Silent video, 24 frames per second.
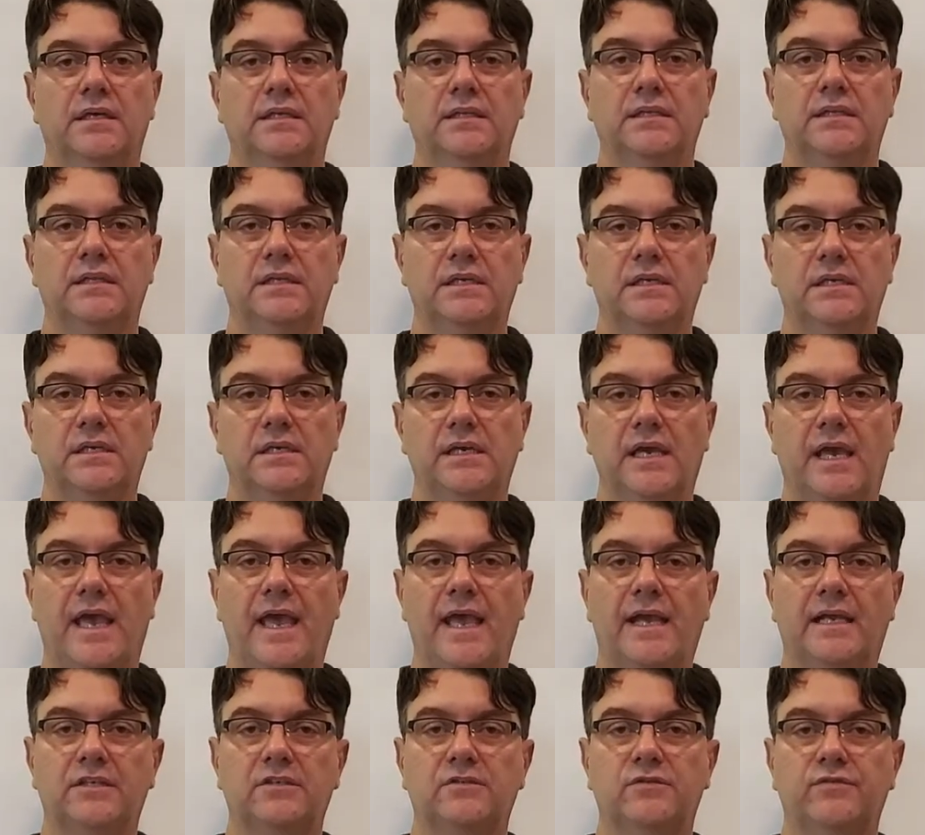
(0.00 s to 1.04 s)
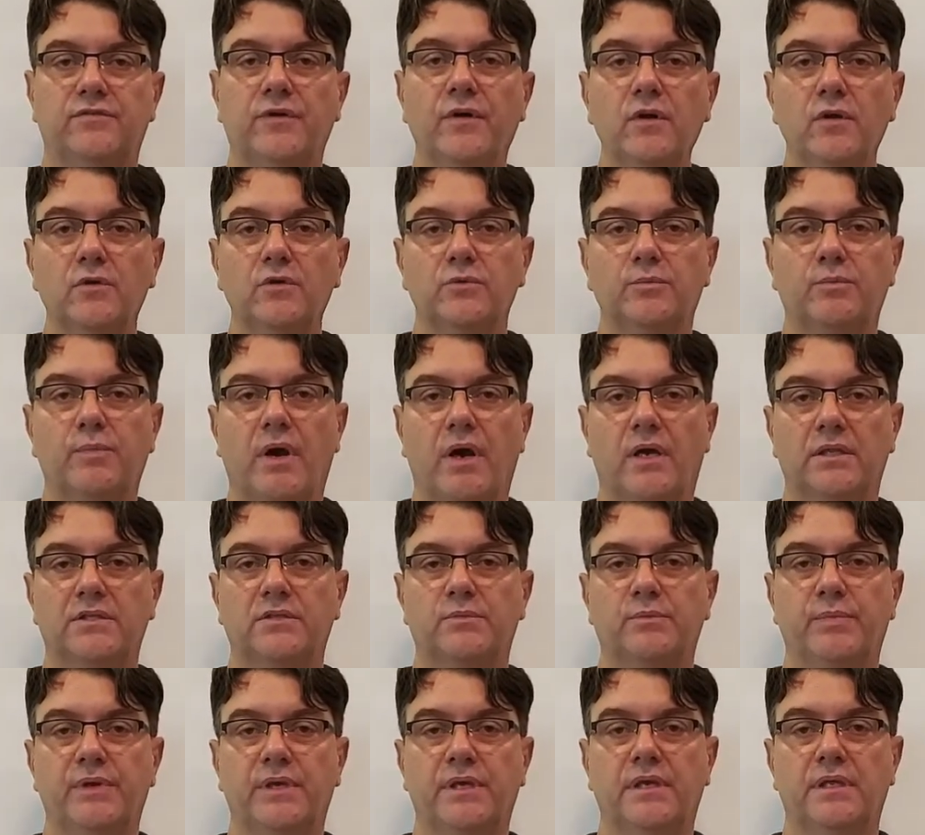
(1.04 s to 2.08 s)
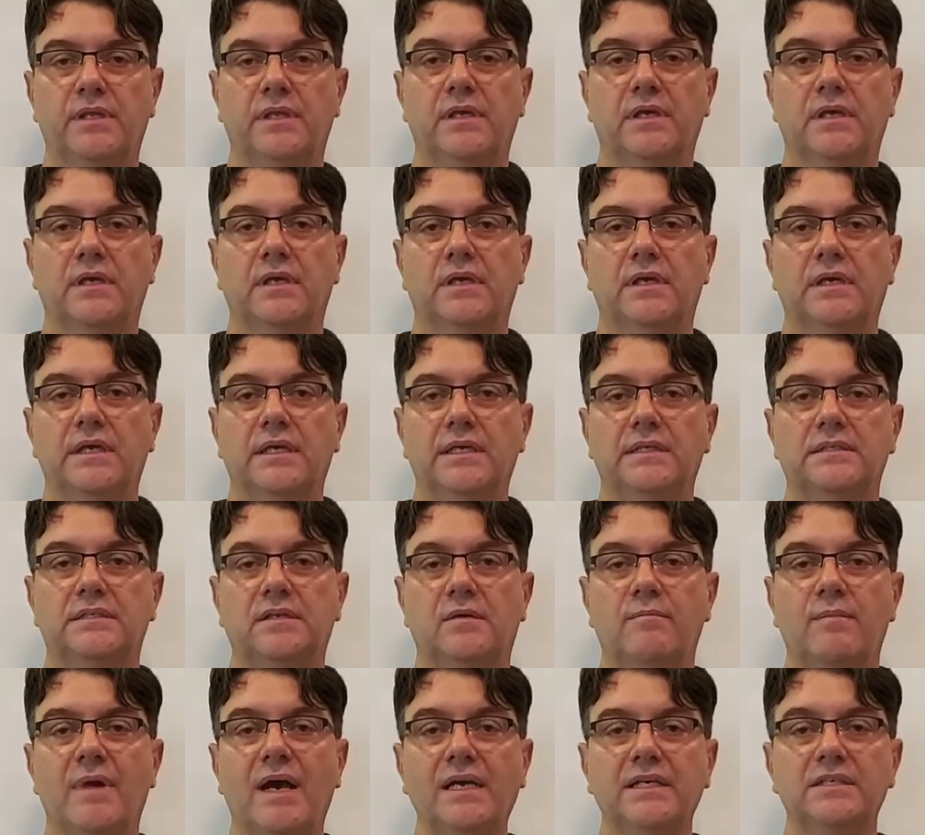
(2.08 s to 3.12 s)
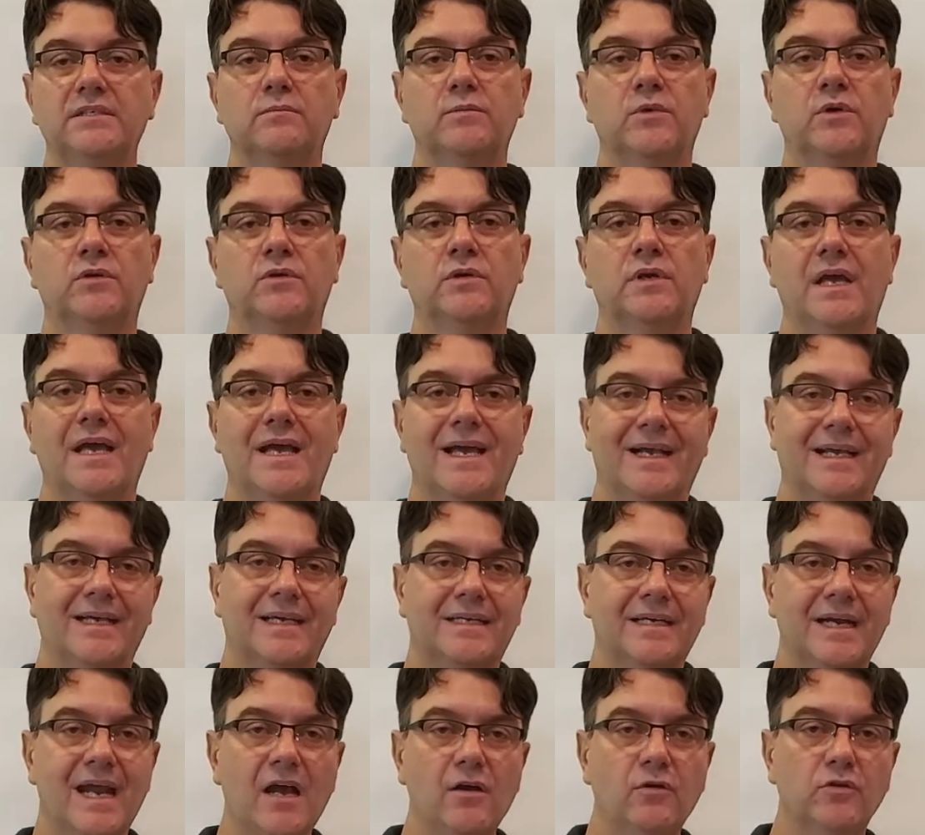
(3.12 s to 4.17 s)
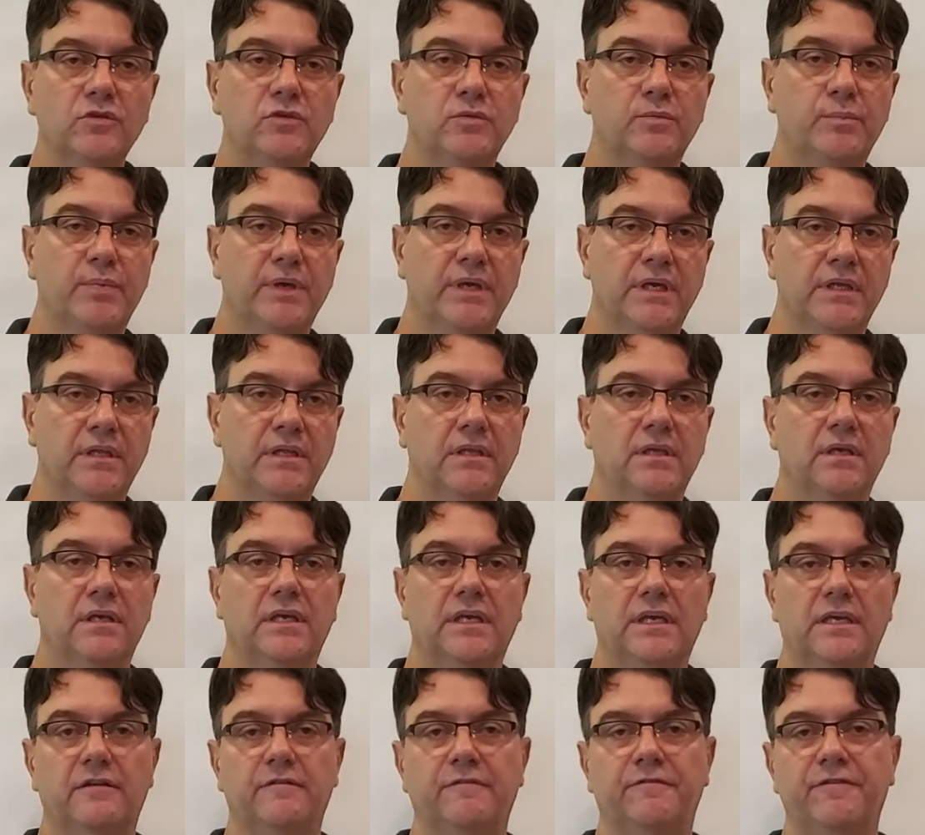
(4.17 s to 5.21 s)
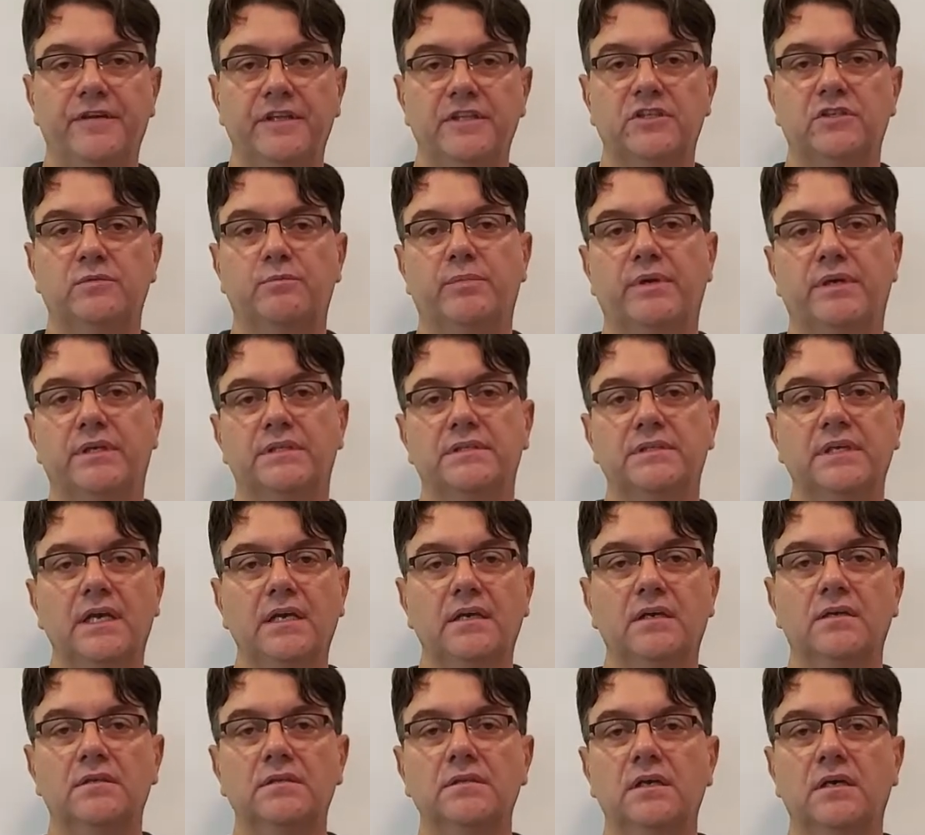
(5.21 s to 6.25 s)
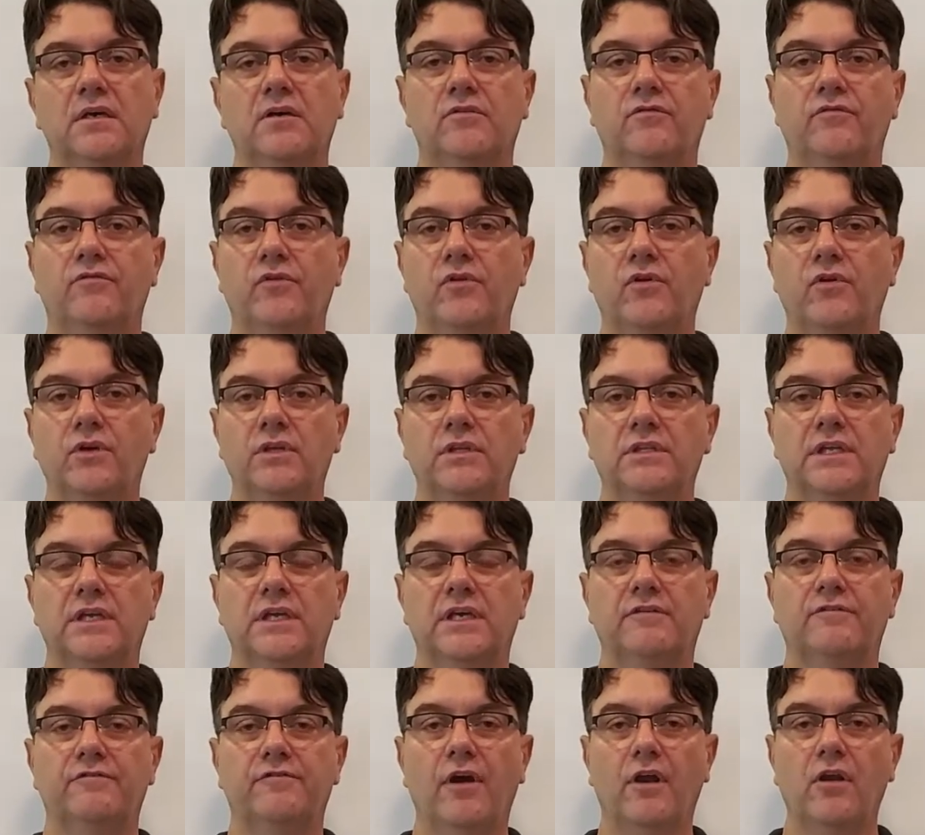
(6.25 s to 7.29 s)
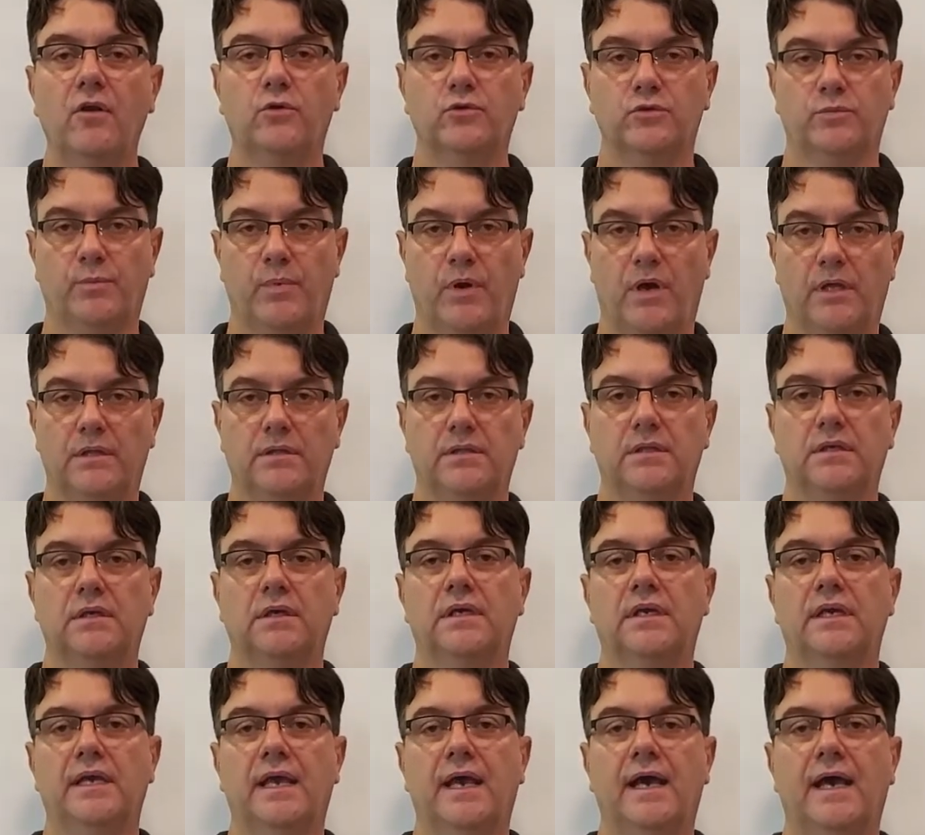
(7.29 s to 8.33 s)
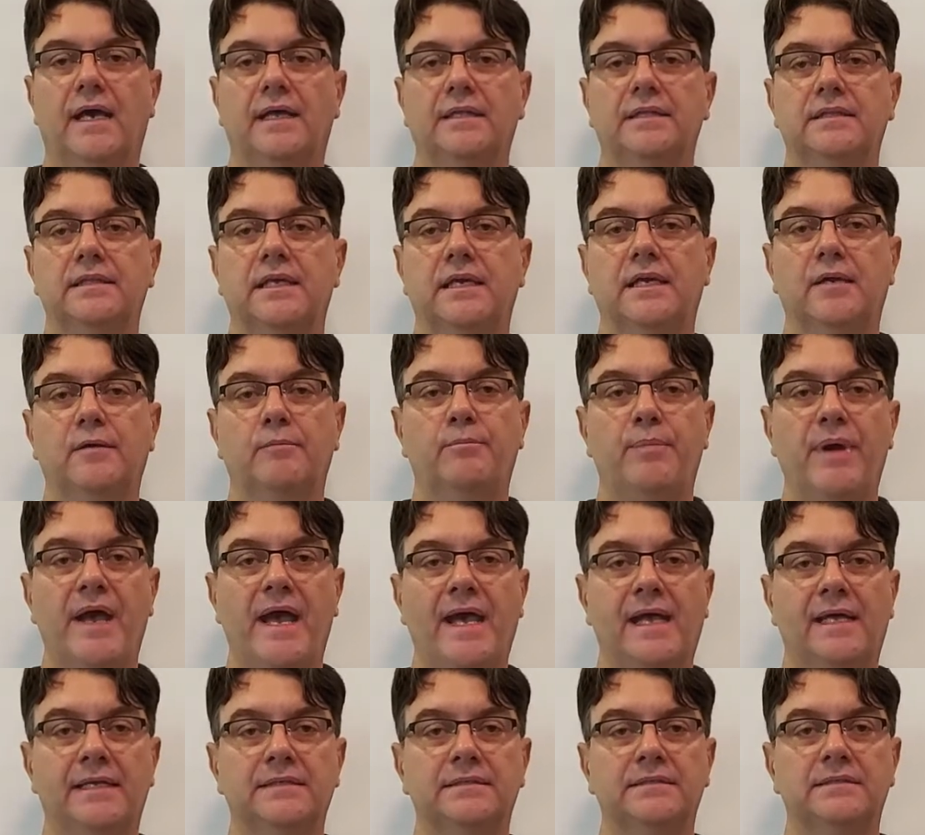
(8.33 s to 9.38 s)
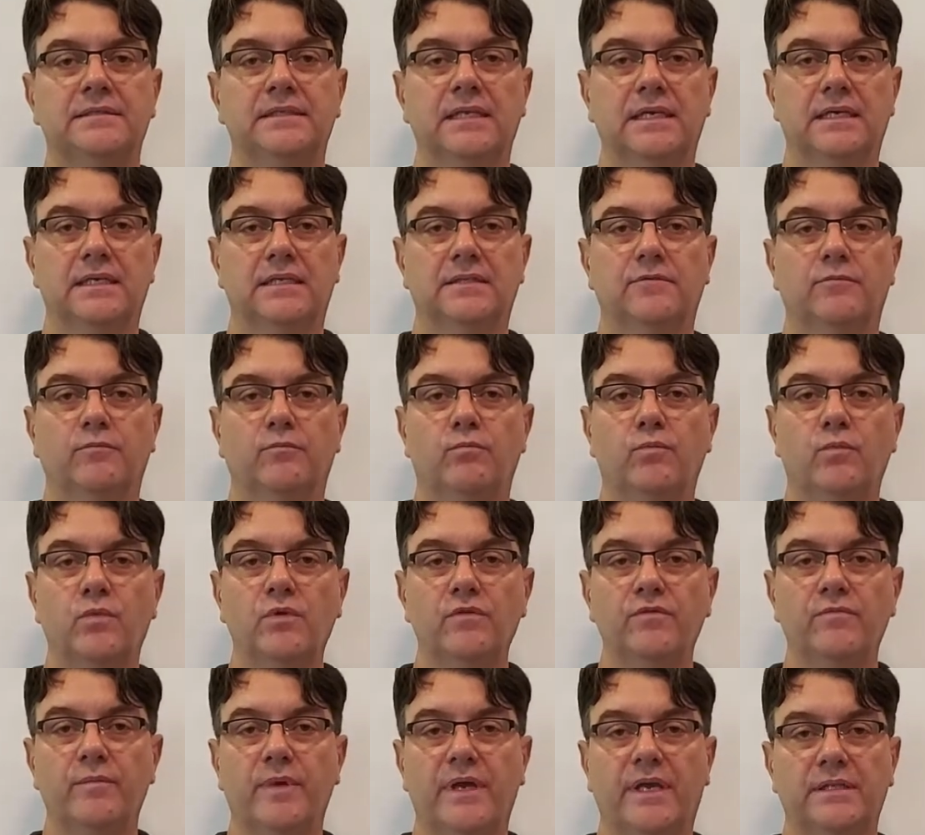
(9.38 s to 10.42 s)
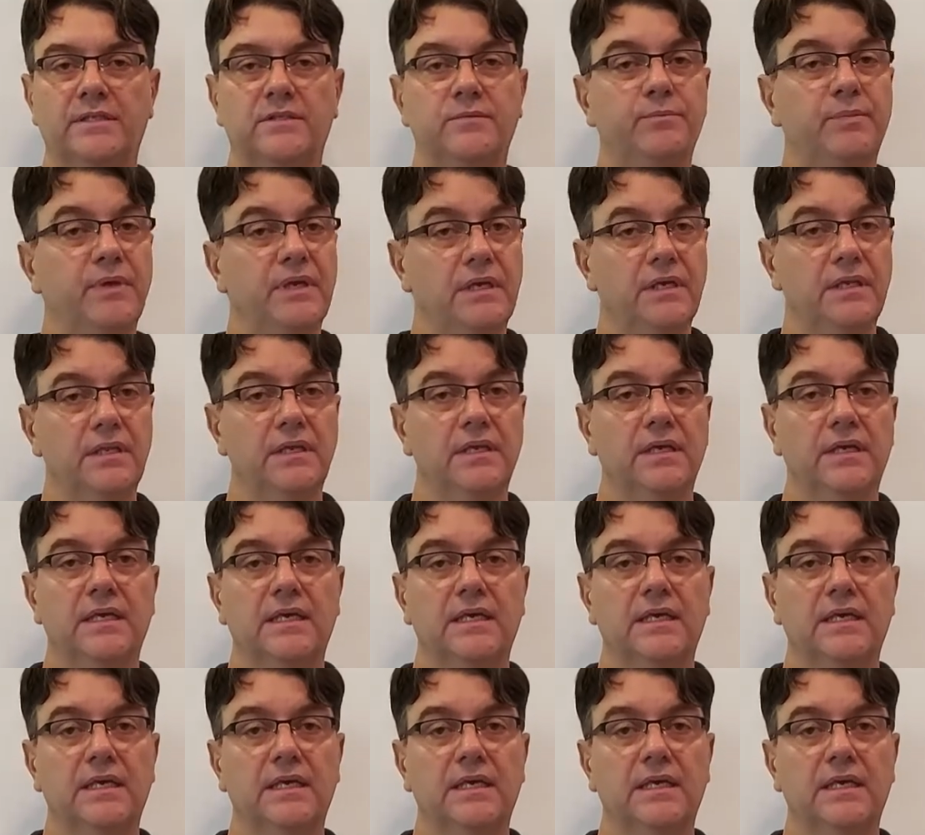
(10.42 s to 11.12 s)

The X follow spot speed is the maximum ground speed in fits per second for the follow spot, and the pan tilt movement speed